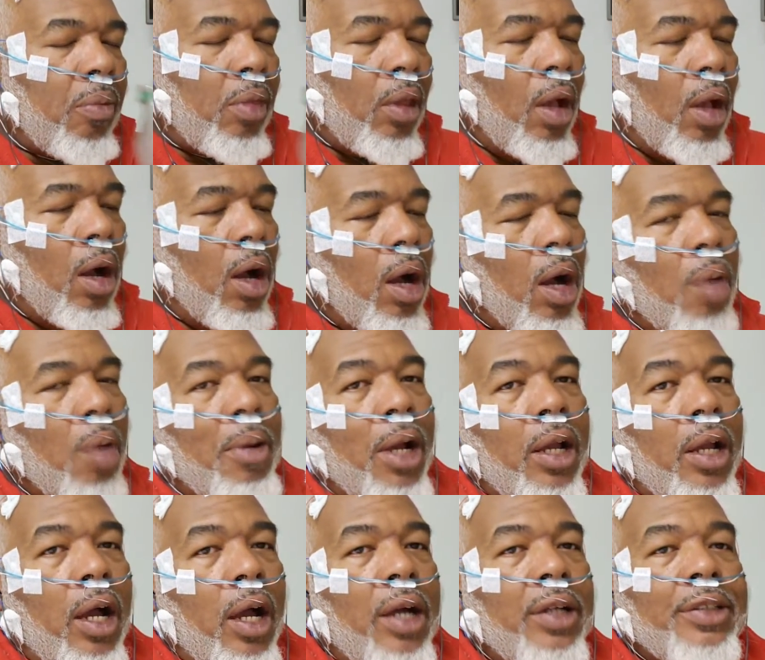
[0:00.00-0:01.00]
Oh my
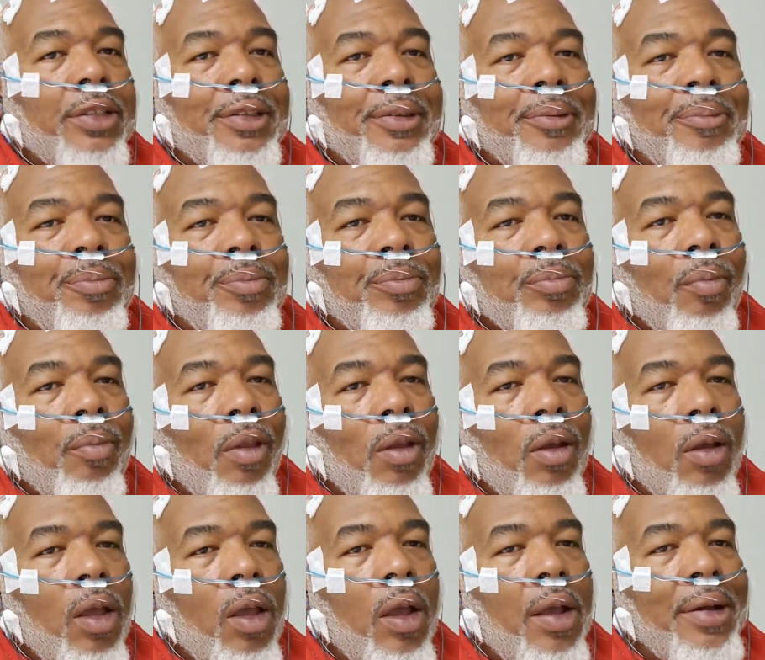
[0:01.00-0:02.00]
gosh.
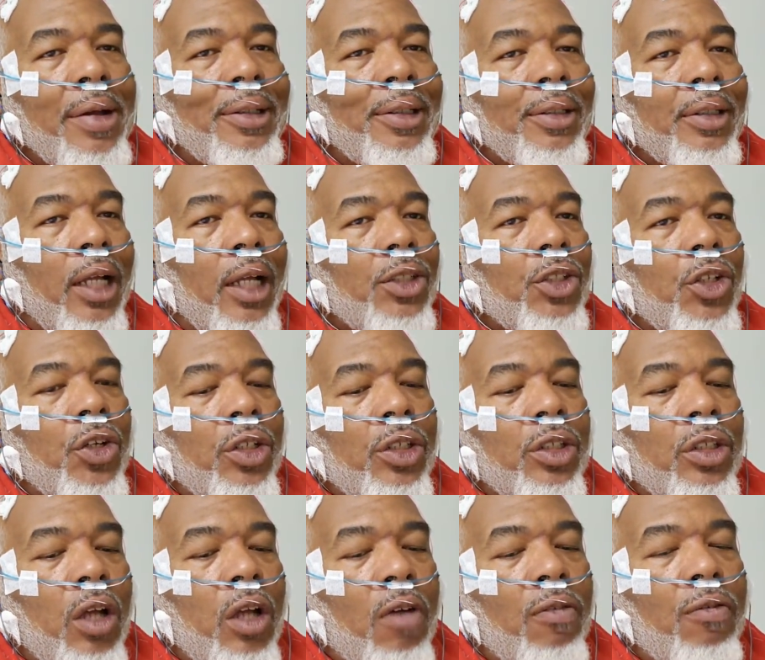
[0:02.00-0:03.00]
That's good
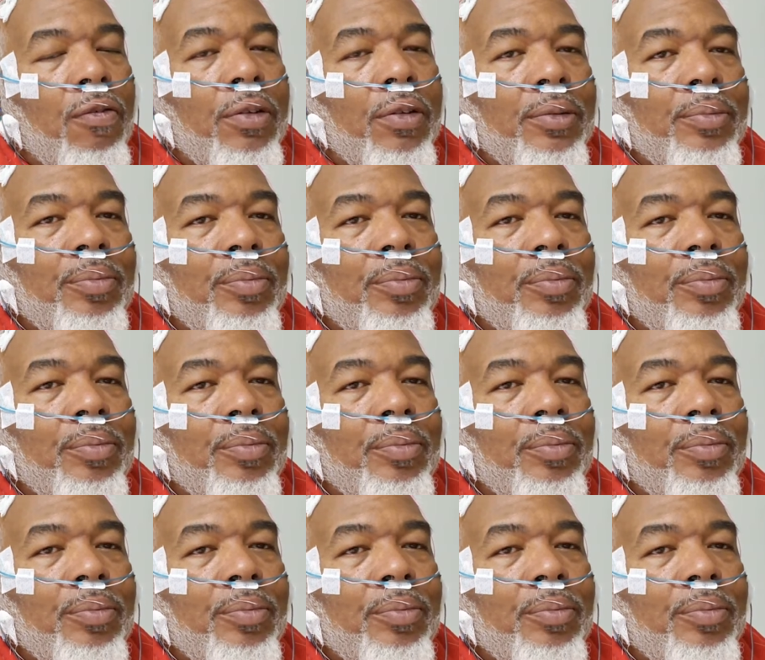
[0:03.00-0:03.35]
stuff.